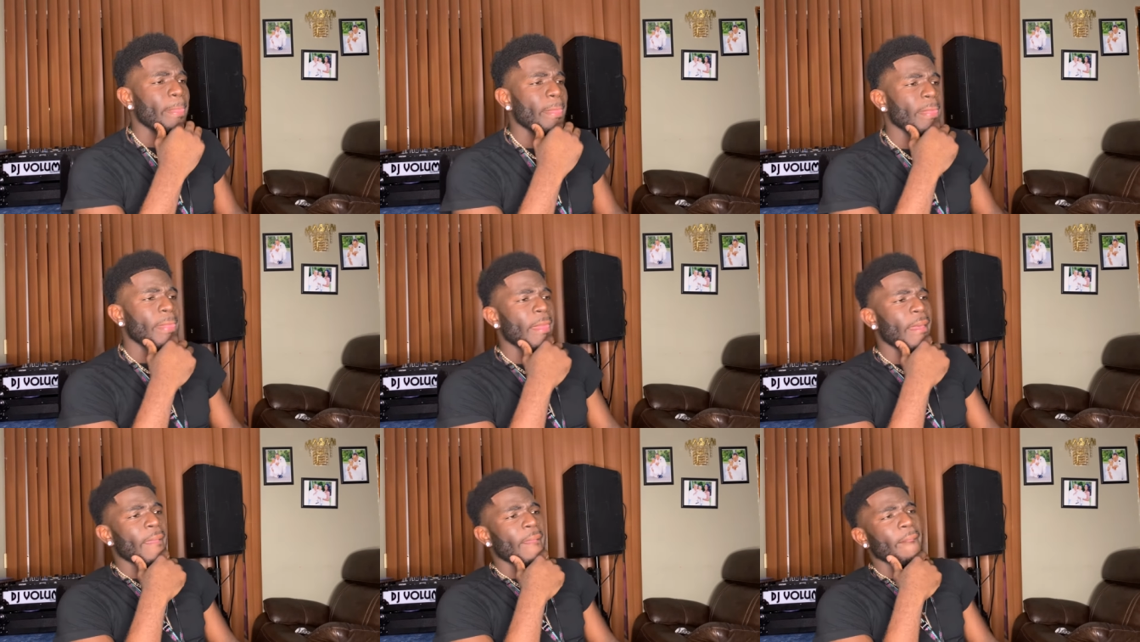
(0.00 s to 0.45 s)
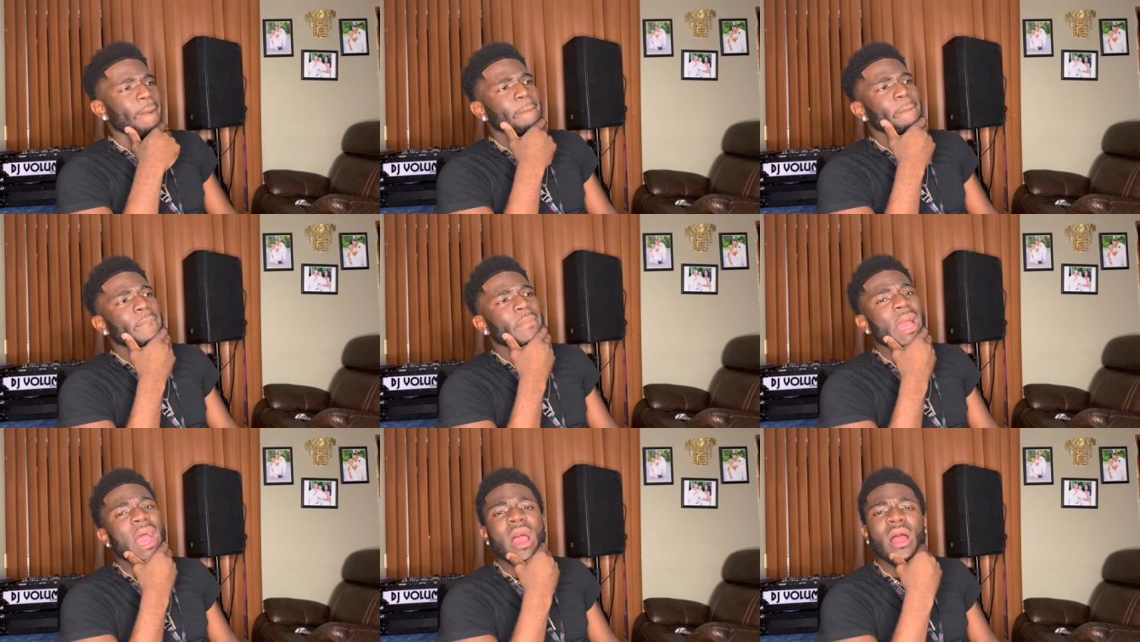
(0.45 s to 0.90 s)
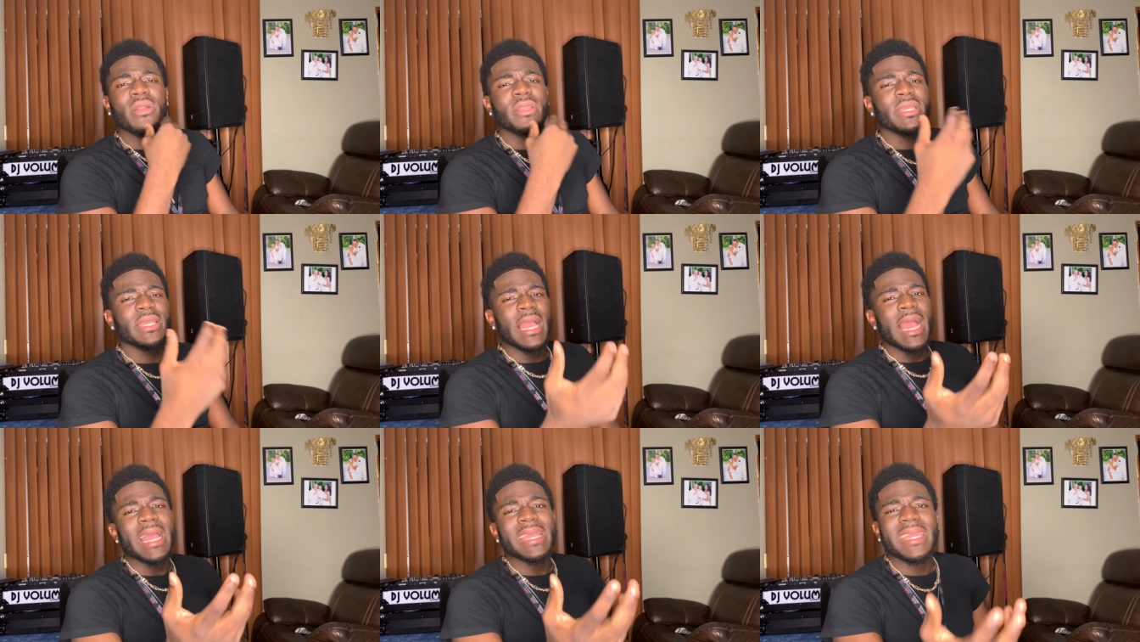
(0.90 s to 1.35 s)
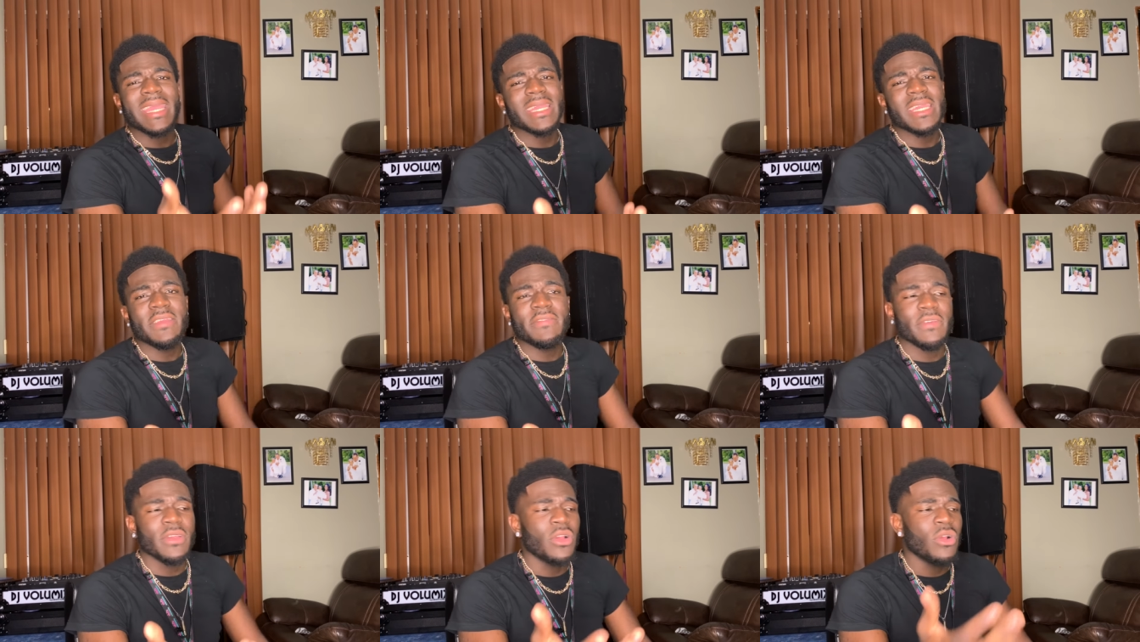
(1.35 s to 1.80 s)
Like, I can't
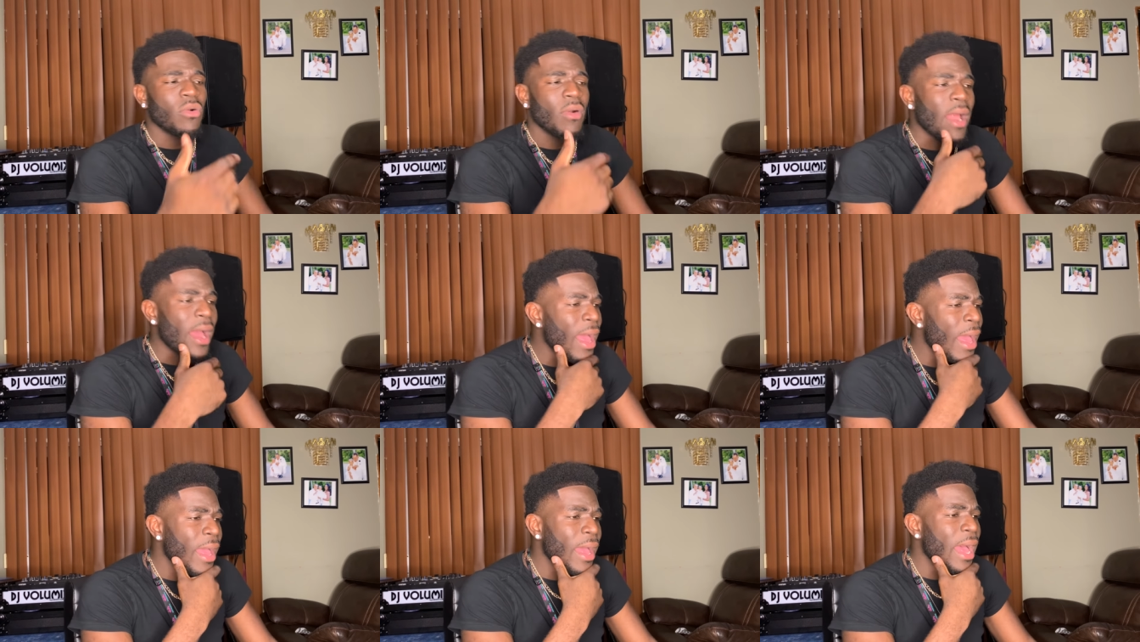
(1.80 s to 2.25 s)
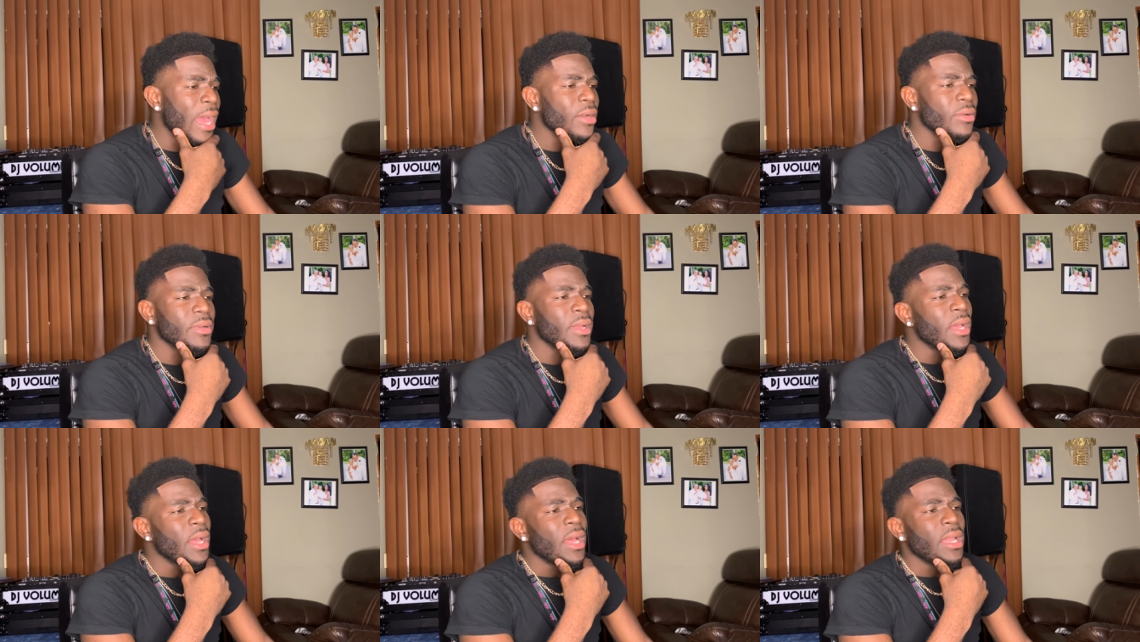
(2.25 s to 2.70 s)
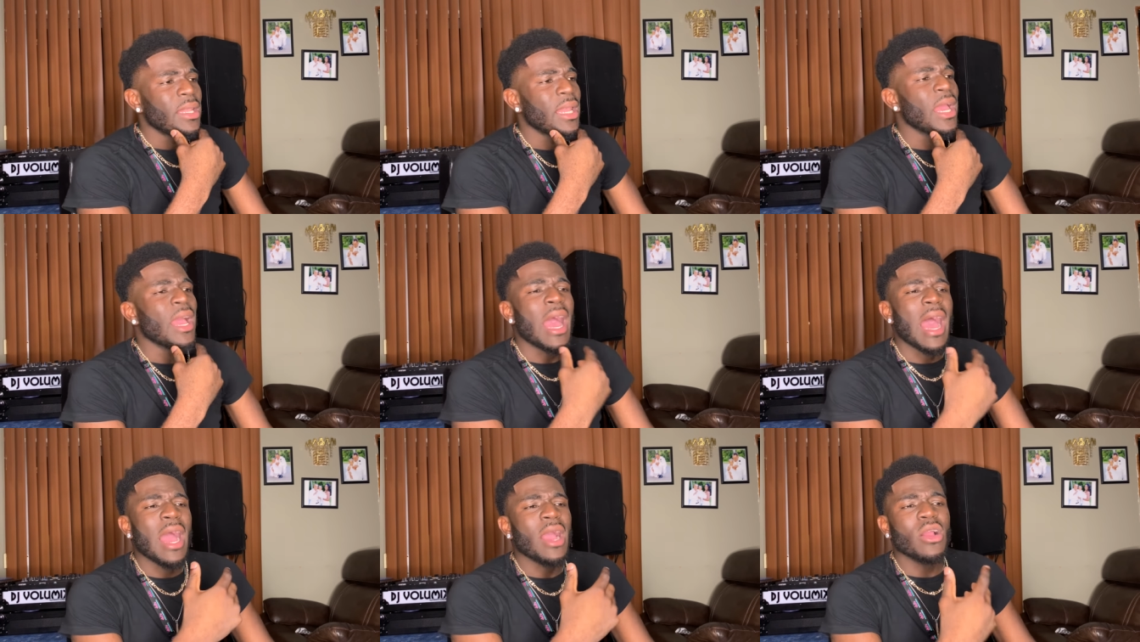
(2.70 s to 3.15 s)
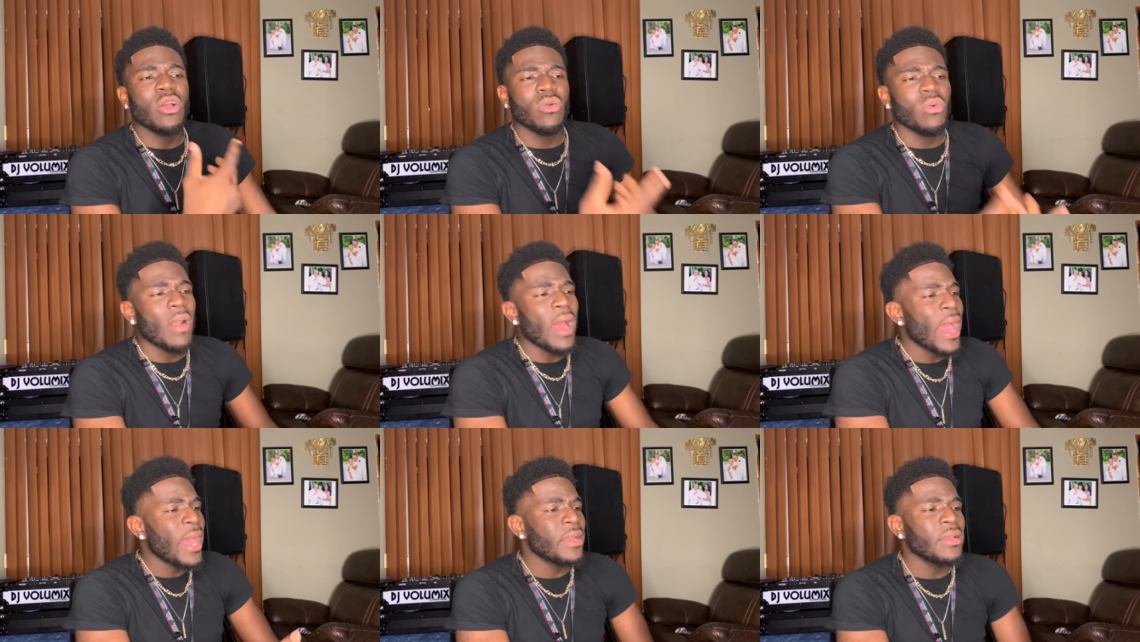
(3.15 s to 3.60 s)
even cry. I don't, like, I
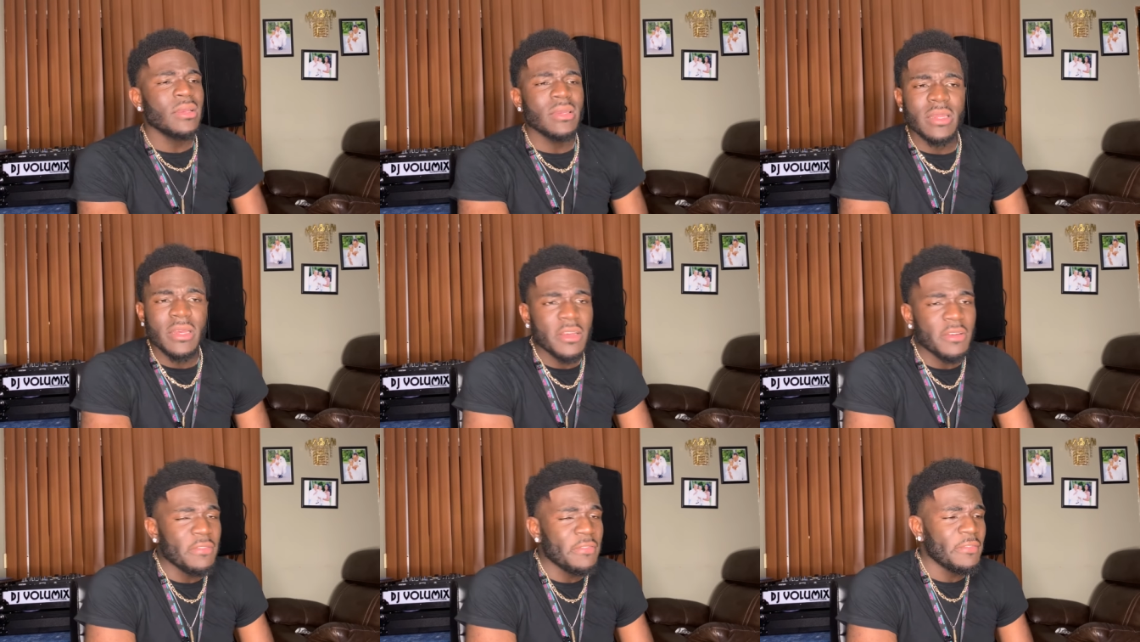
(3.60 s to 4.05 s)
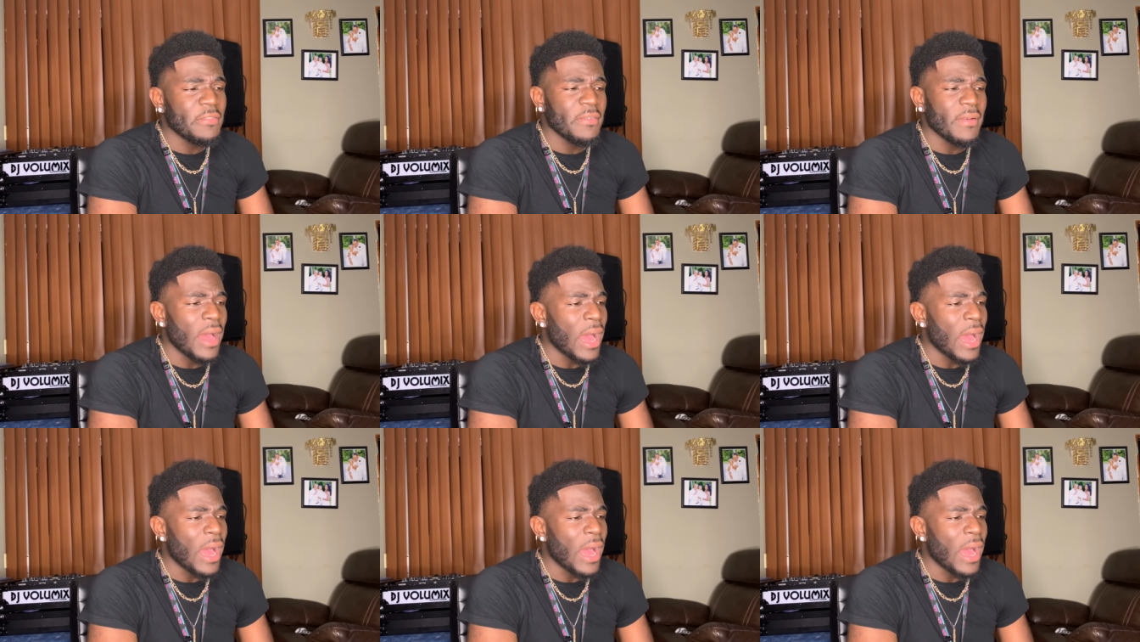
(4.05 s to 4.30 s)
cried enough.